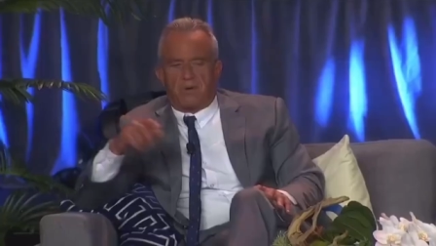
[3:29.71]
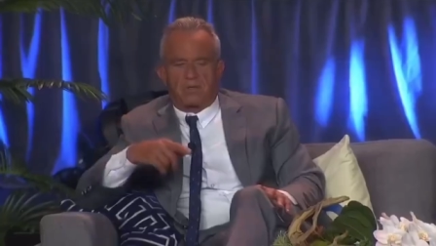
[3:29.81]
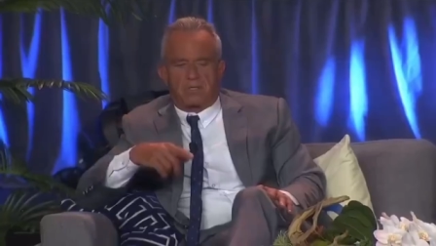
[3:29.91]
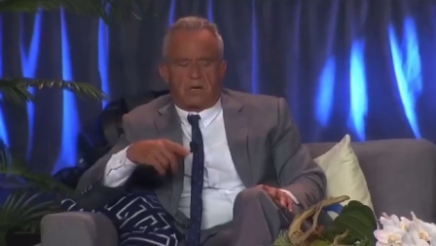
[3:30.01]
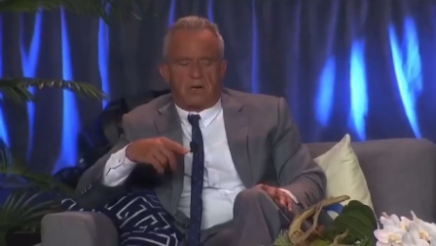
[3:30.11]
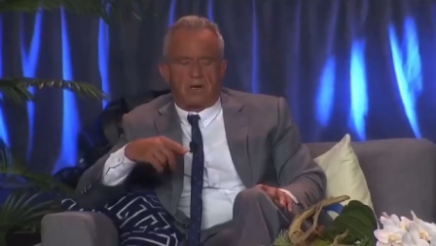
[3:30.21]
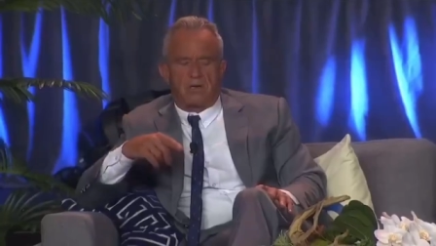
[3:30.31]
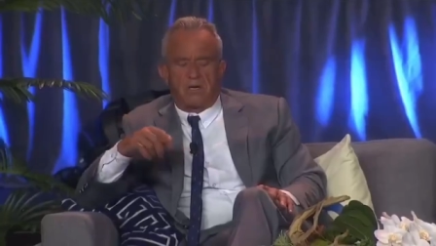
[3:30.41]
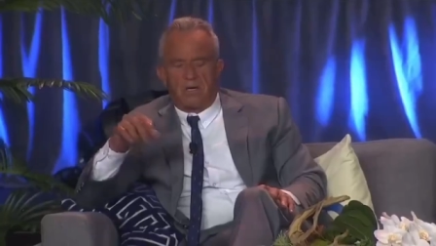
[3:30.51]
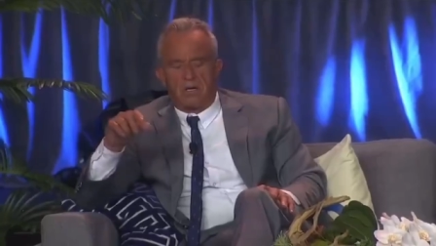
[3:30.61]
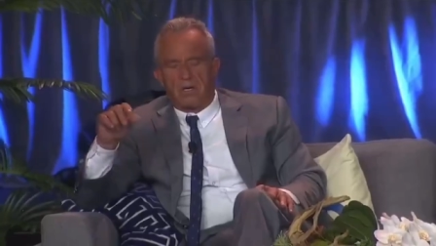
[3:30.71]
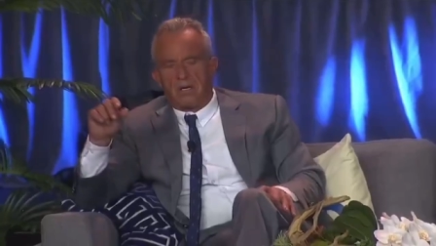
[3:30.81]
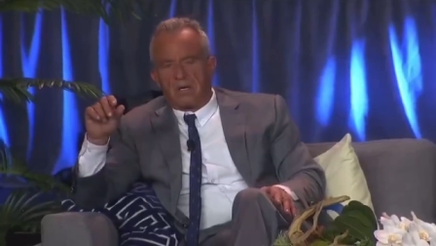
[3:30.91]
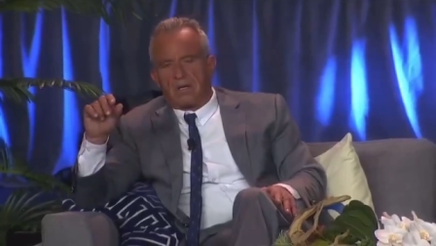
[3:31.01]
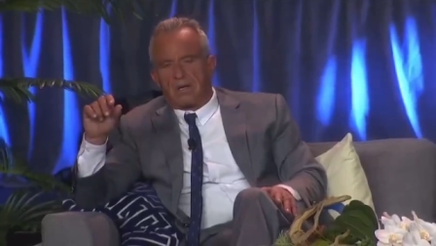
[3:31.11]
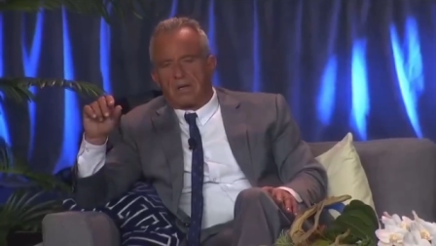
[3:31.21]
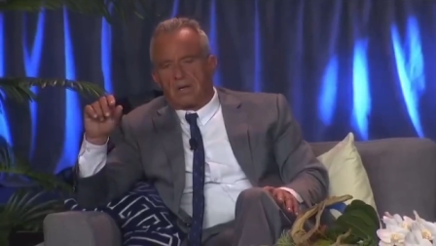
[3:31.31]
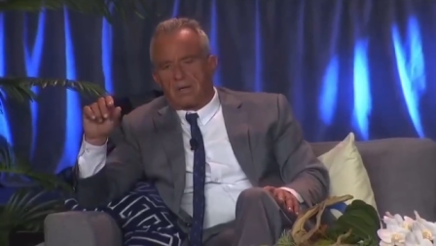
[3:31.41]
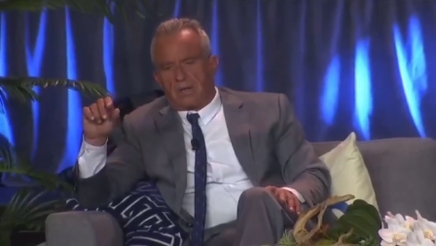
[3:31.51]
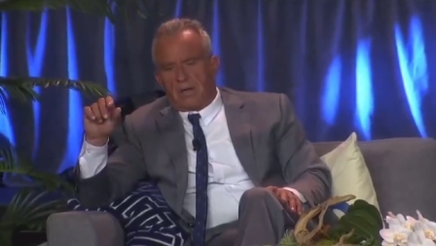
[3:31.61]
in the books are,
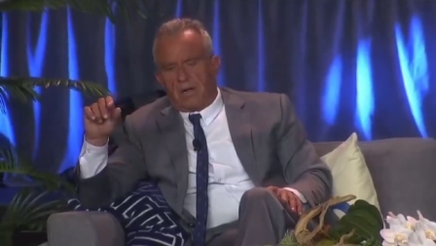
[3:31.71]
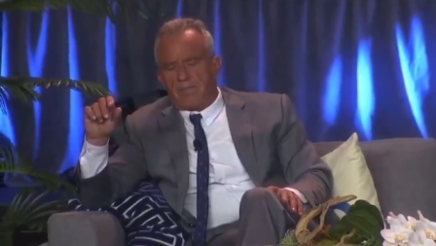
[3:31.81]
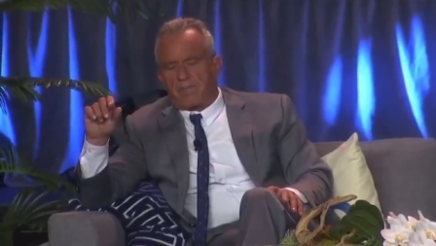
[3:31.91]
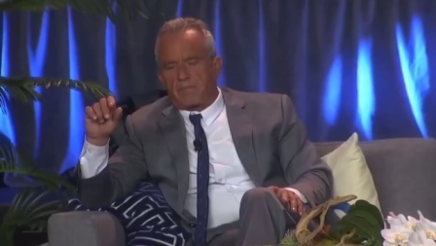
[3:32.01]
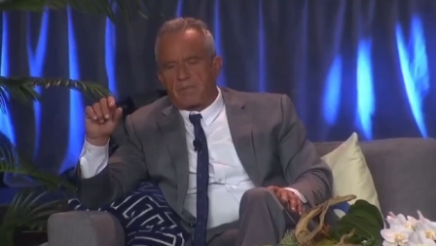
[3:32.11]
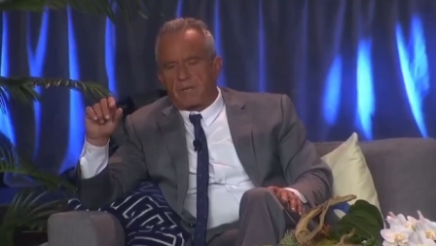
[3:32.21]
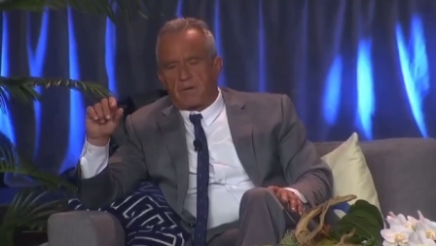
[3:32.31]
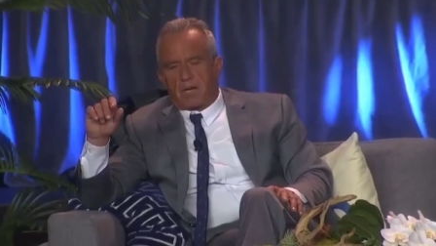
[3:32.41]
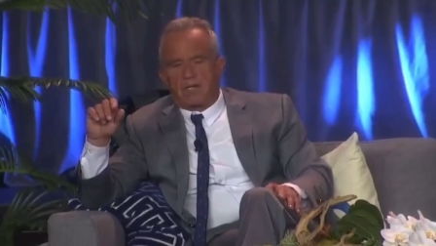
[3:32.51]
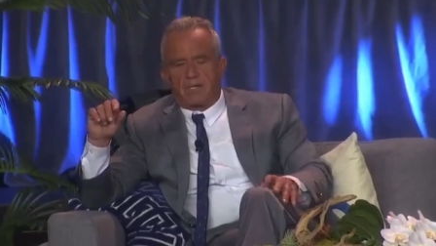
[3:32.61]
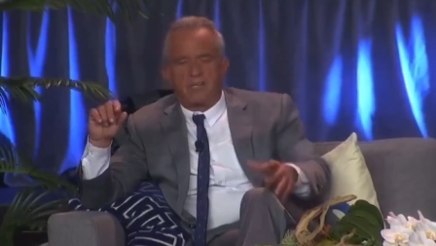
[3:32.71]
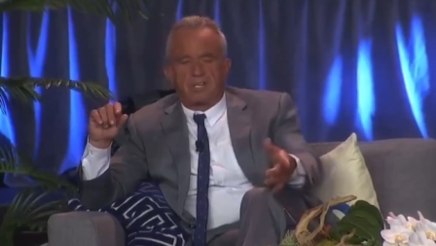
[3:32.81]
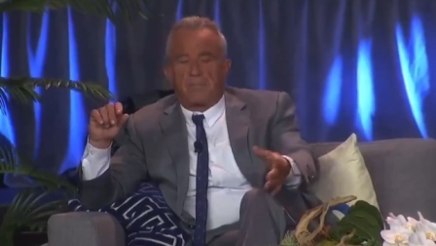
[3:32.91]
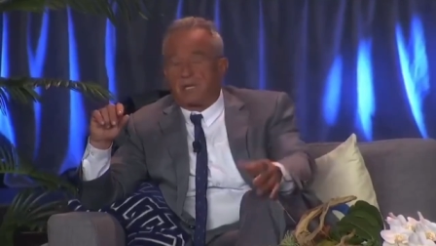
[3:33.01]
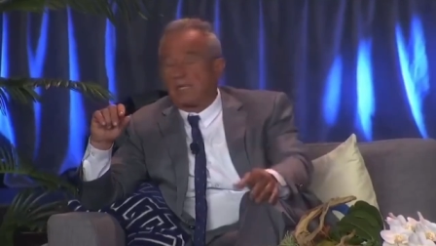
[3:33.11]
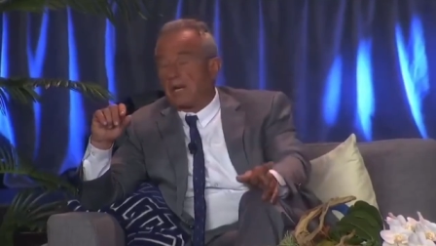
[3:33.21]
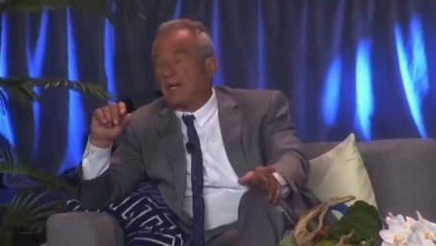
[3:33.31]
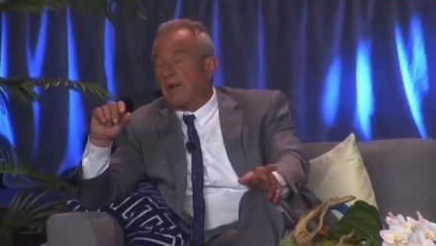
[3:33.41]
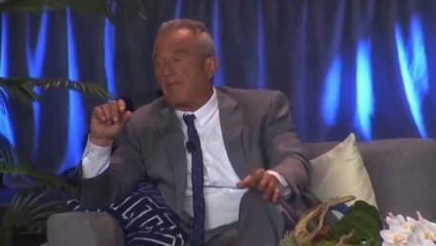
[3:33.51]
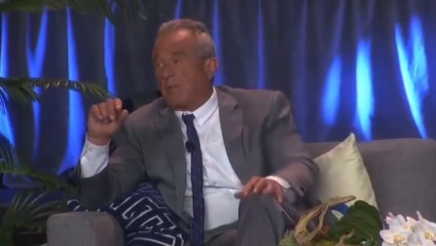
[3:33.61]
I did something
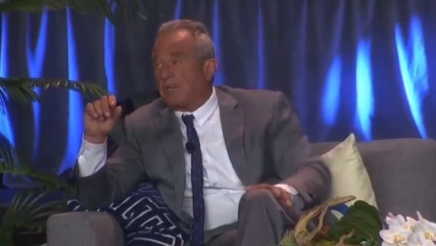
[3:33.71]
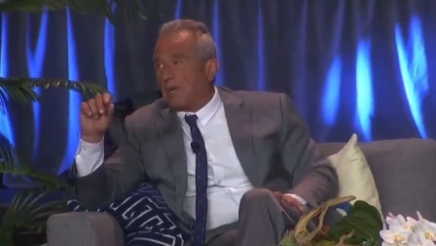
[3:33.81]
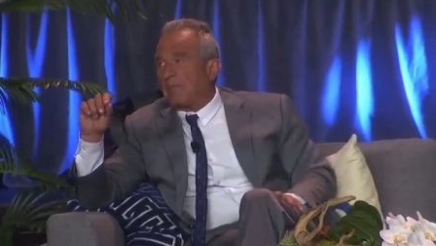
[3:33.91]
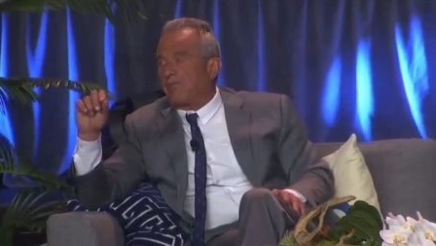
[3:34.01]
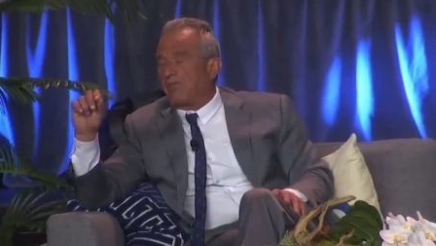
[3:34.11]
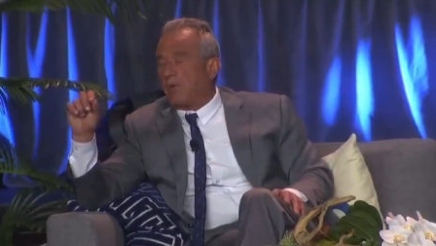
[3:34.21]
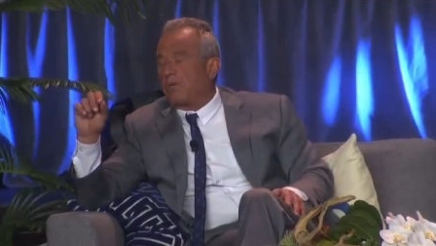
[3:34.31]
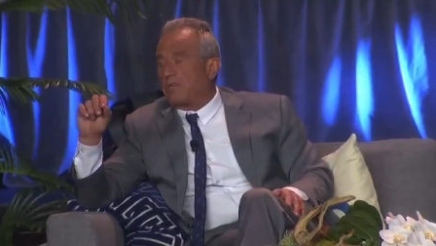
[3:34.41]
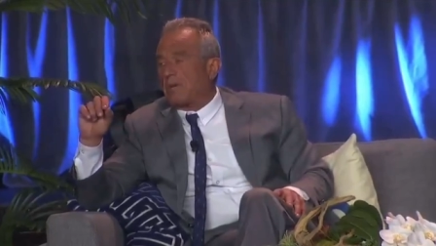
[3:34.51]
that had never been done before,